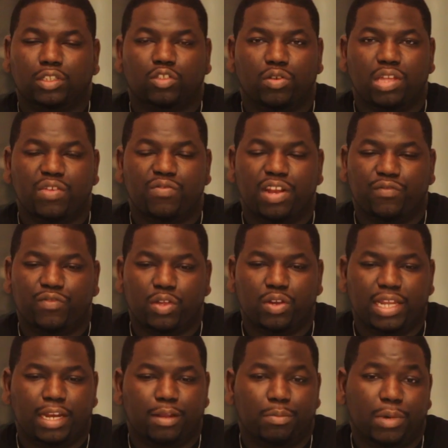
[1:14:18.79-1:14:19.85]
So even if you
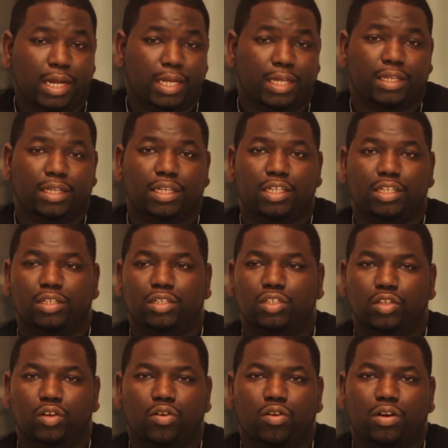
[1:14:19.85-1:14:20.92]
needed money,
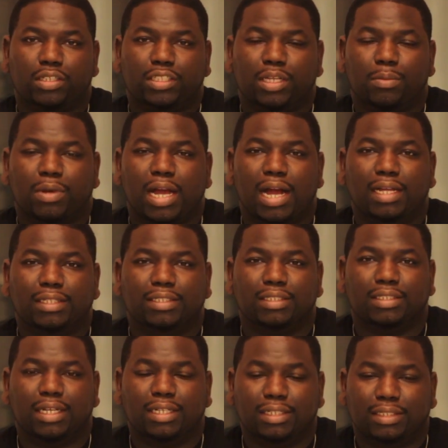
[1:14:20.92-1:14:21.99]
your
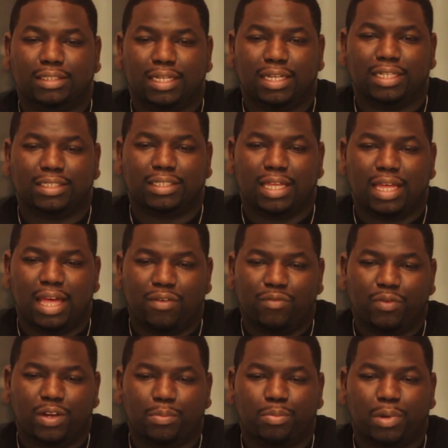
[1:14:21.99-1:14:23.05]
subconscious understands
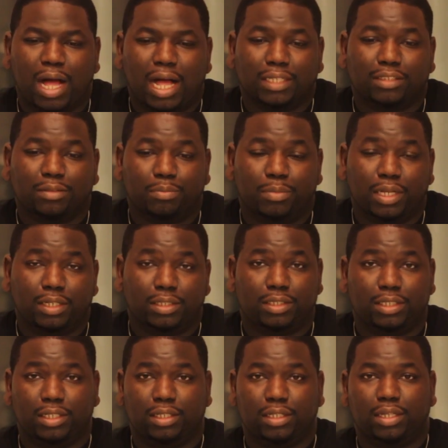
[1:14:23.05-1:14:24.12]
every
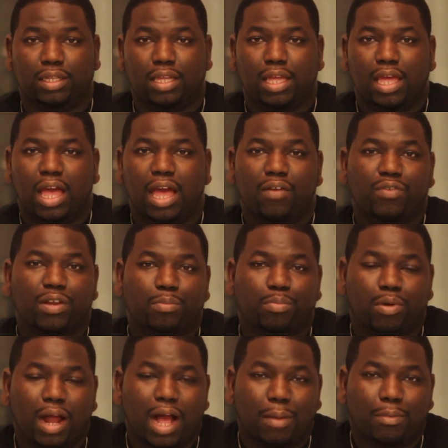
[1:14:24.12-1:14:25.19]
possibility, every
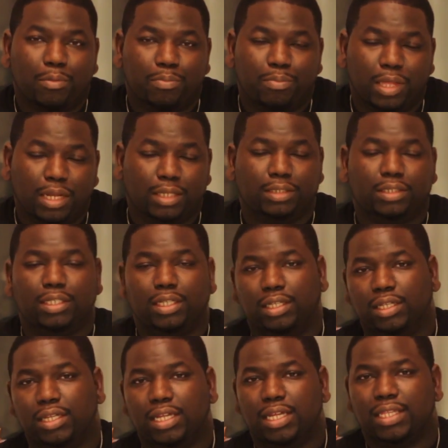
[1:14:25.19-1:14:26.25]

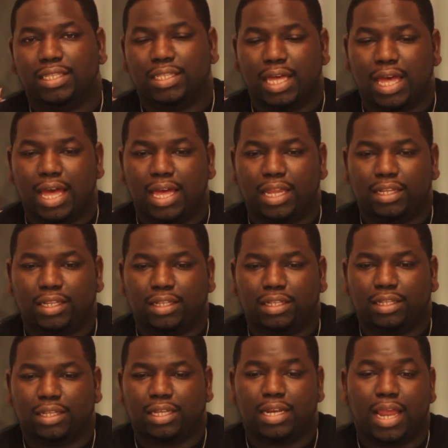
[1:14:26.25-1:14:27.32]
probability
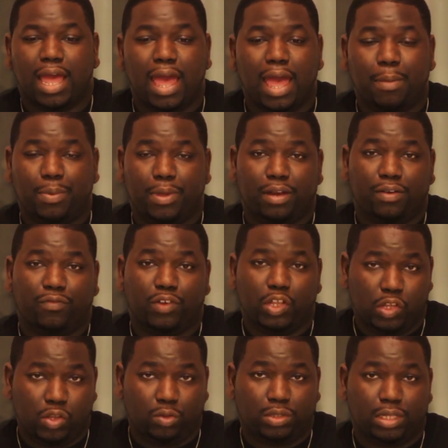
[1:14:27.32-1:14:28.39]
that can happen for
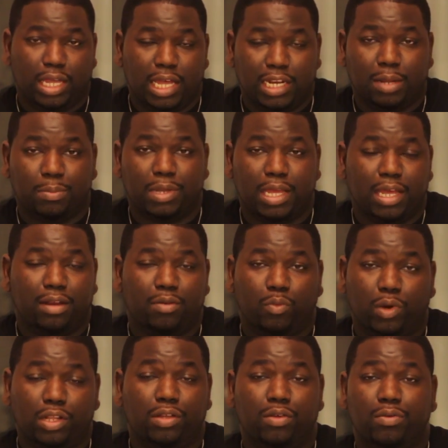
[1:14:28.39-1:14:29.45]
you to end up getting
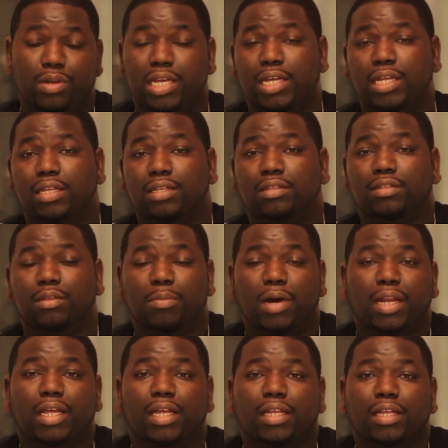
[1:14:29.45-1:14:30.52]
what you need, the
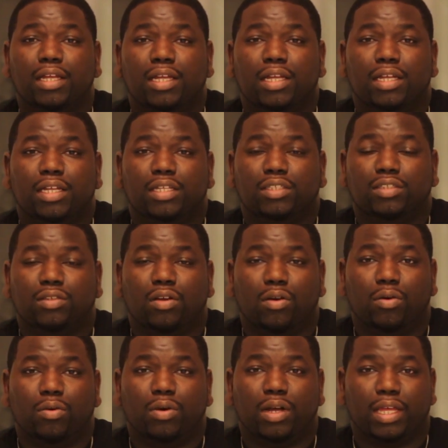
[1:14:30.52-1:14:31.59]
money.
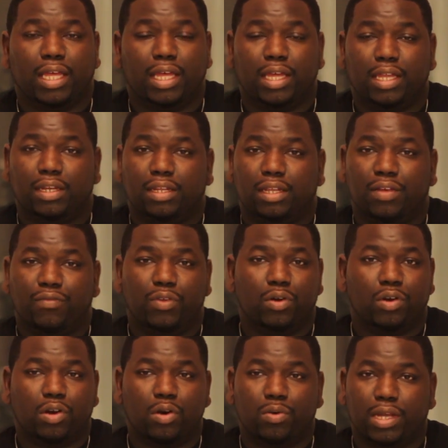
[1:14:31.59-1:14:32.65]
So again, if
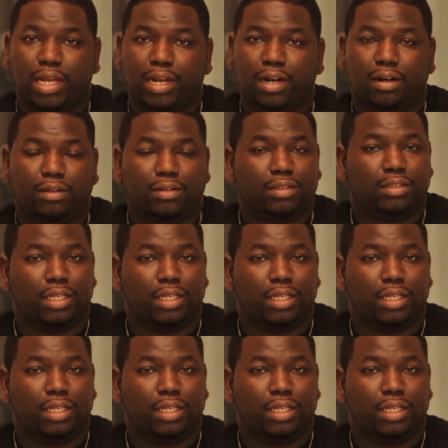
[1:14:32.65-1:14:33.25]
you're a go-getter,